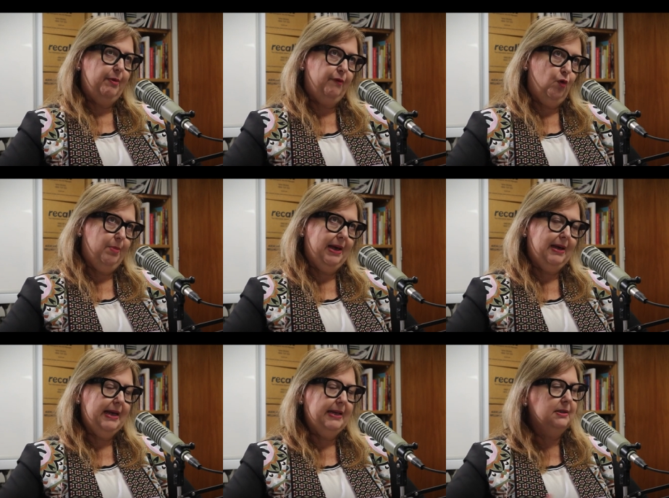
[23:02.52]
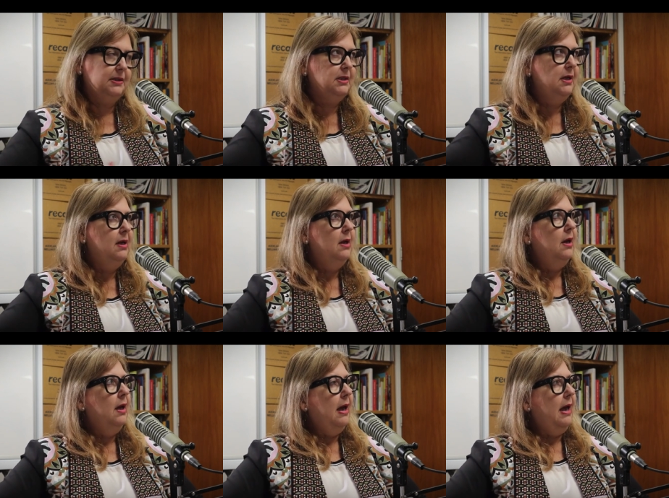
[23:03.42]
they're performing against.
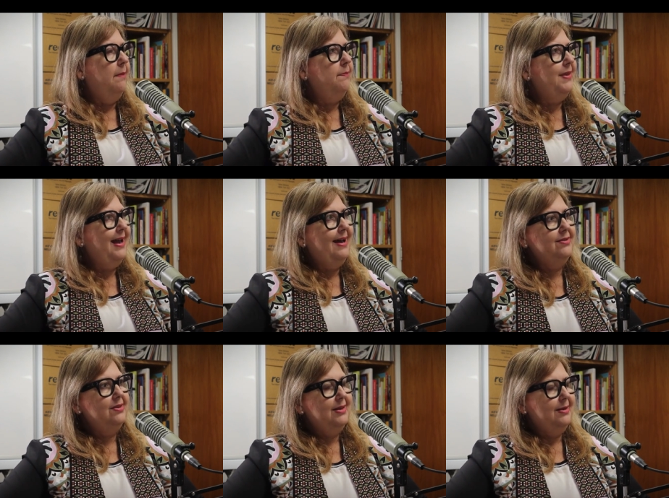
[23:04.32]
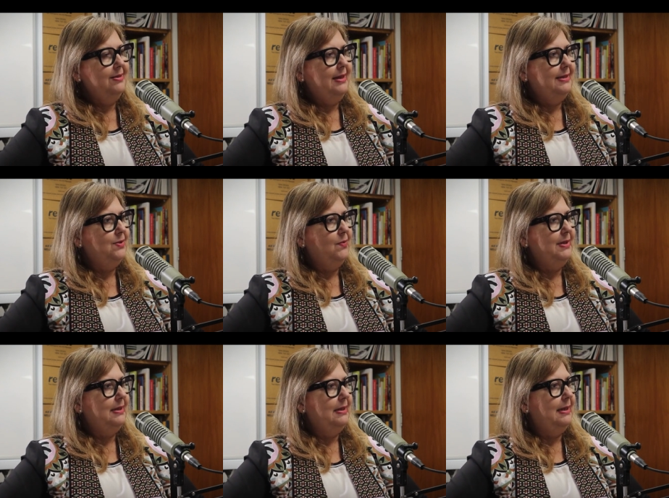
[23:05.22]
Um, the other thing that is
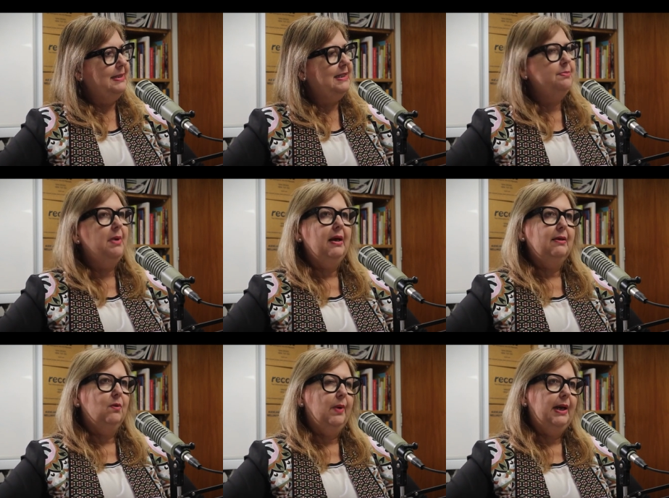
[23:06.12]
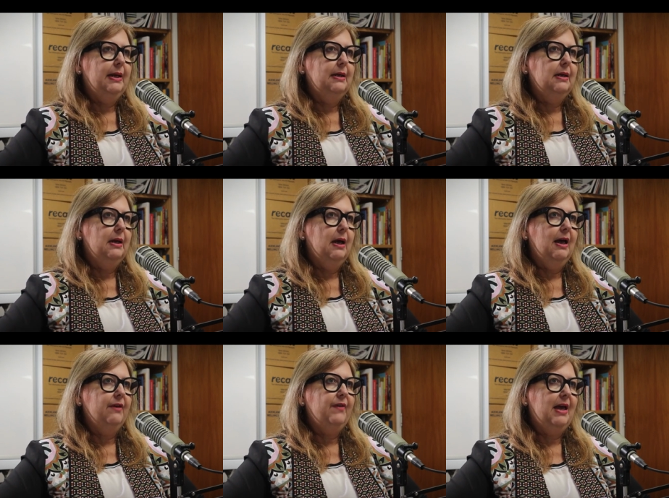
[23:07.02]
always a, a smile when
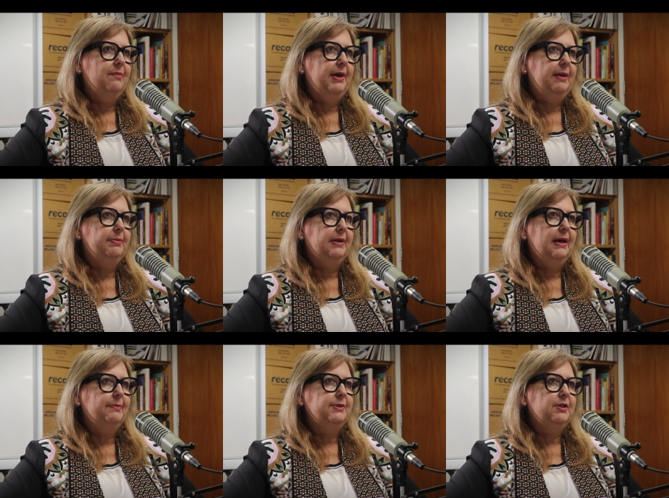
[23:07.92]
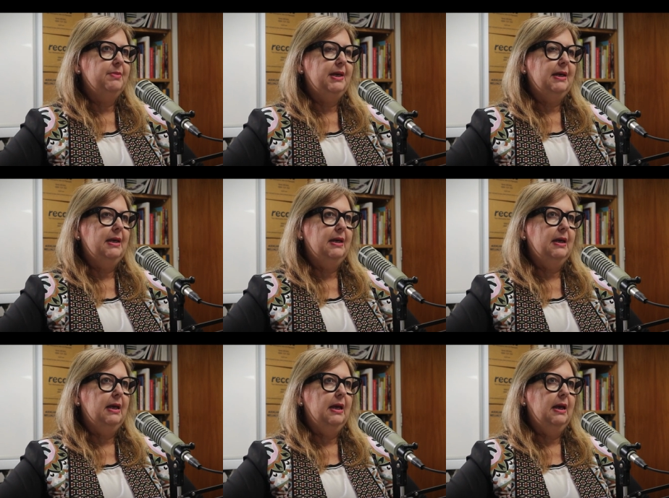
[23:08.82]
I've had people come to me
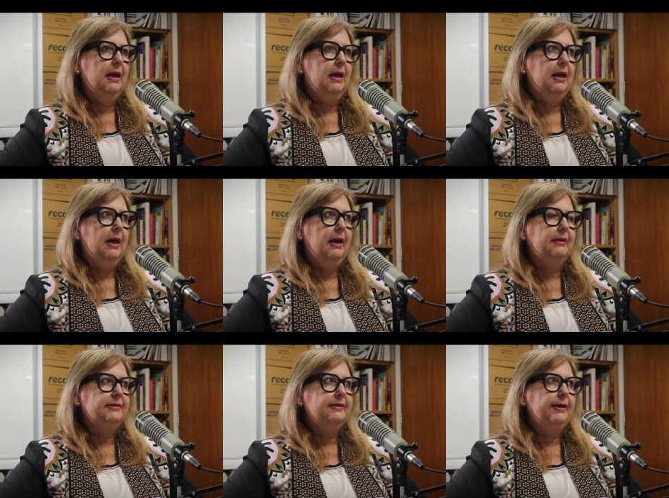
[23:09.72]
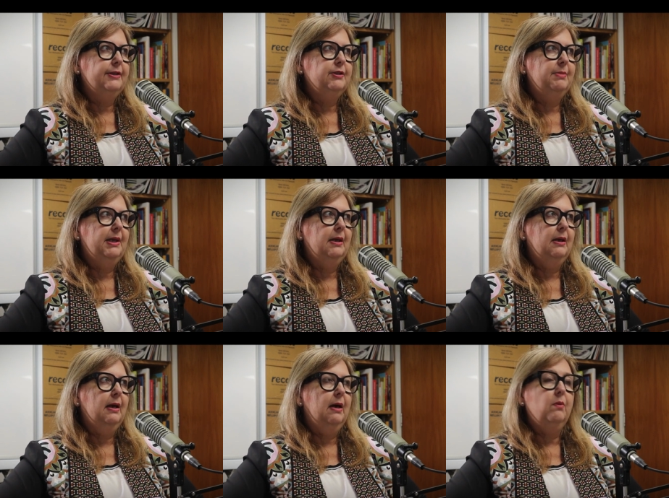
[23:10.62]
and say to
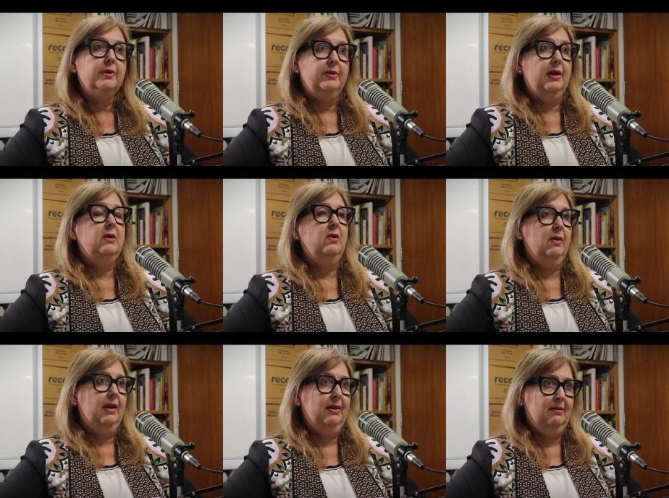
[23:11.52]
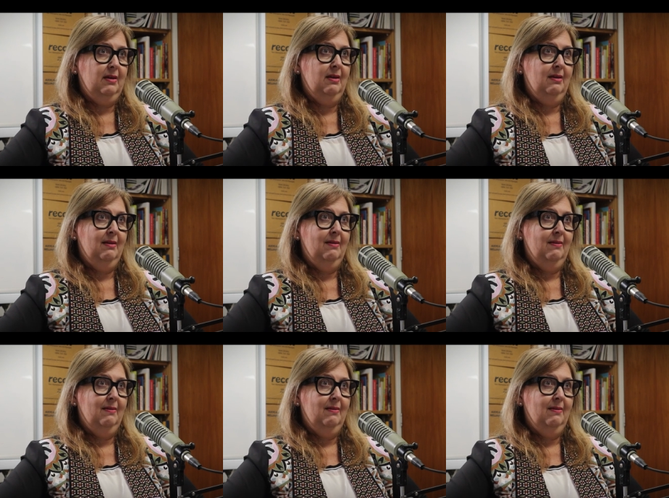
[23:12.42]
me, I want to thank you, Cathy,